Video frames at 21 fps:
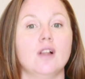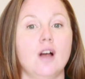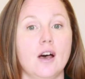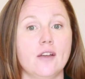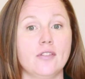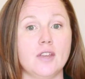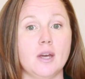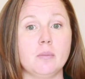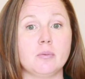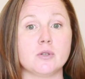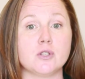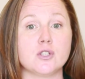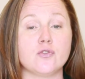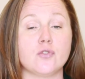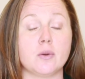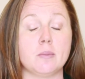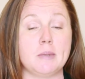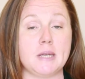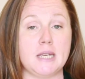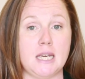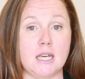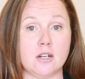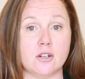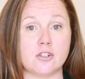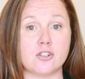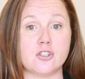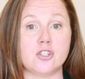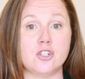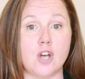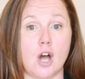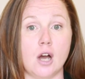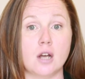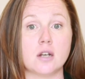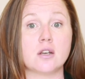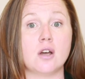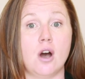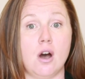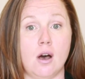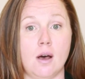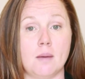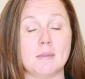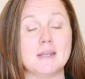
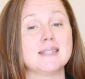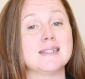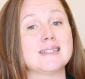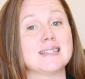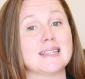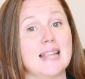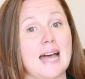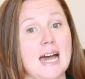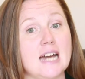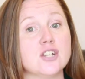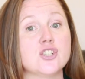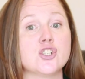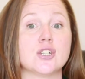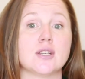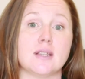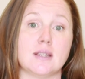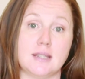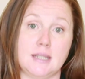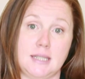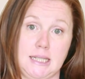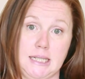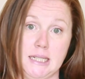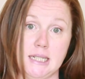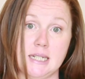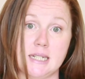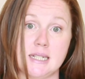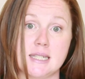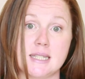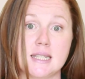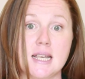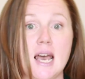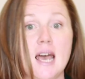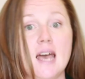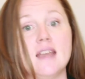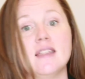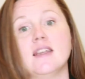clothdiapersforbeginners.com/leaks,